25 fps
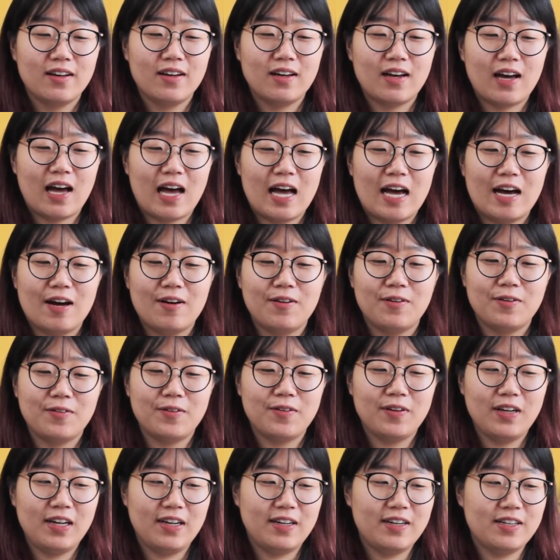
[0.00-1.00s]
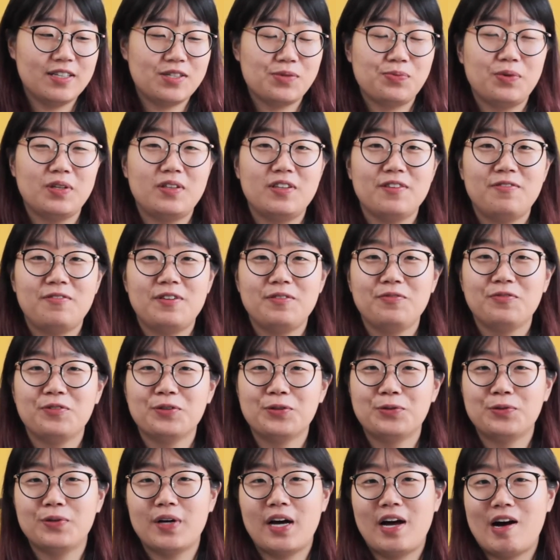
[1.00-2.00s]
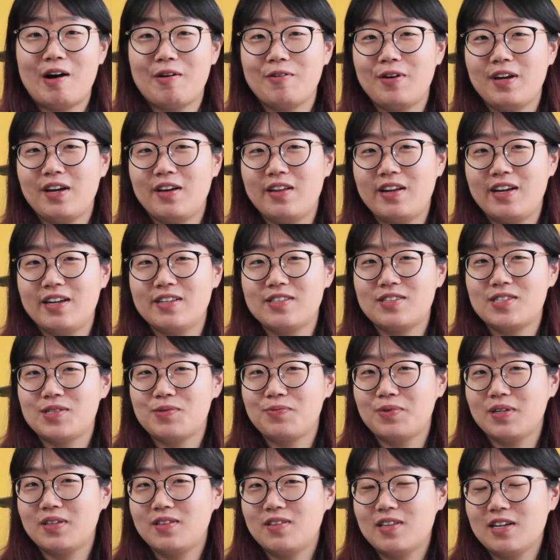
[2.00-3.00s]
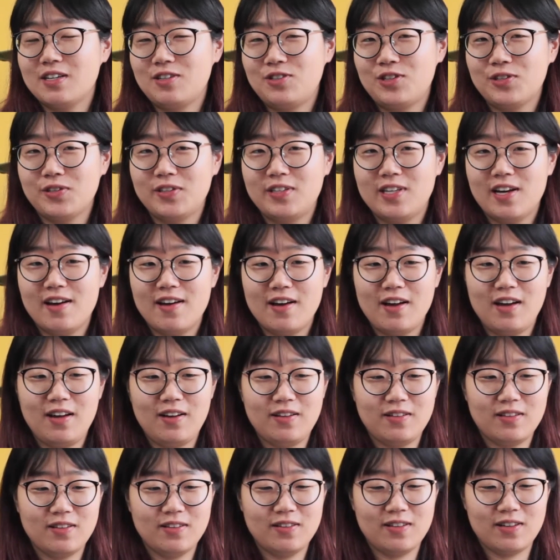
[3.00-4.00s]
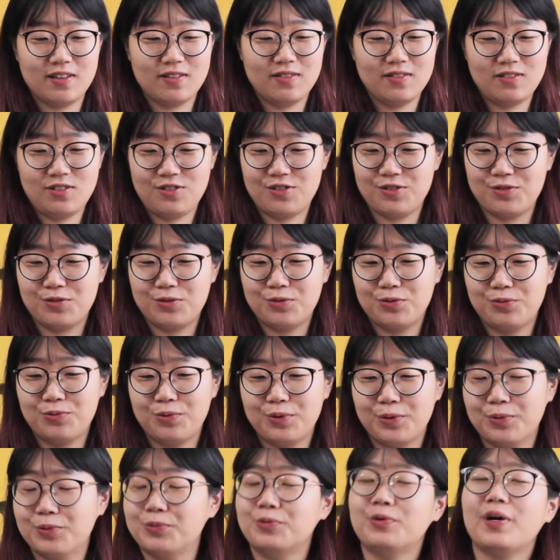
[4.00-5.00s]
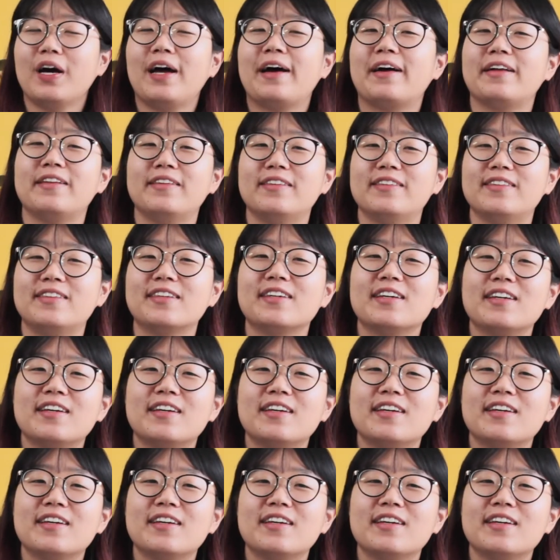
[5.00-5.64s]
how it is with different wool, how it is with natural dyeing the natural wool, and